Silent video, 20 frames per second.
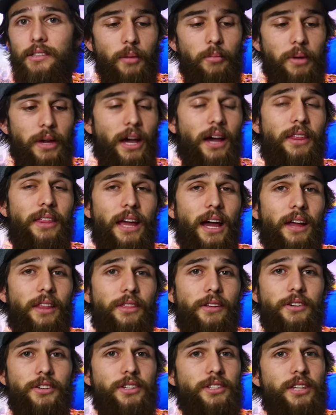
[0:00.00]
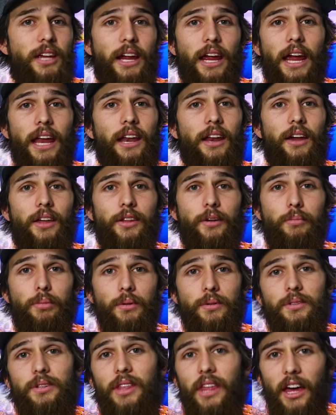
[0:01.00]
And beyond that, they're just like any other
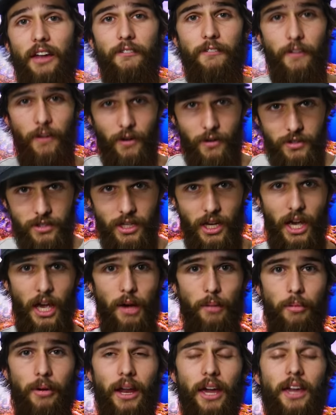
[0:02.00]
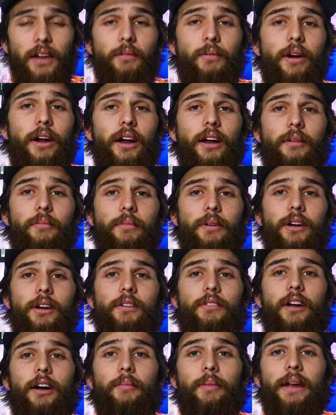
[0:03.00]
Bluetooth headphones, but I can wear them
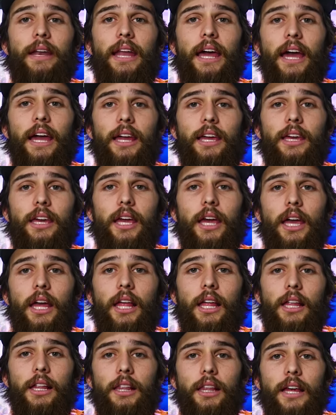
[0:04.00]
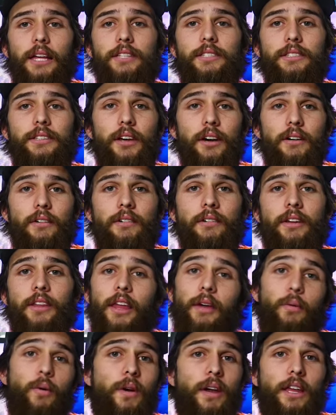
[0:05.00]
around my neck like so, and
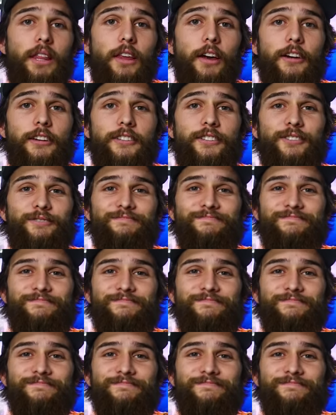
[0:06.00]
they won't get lost.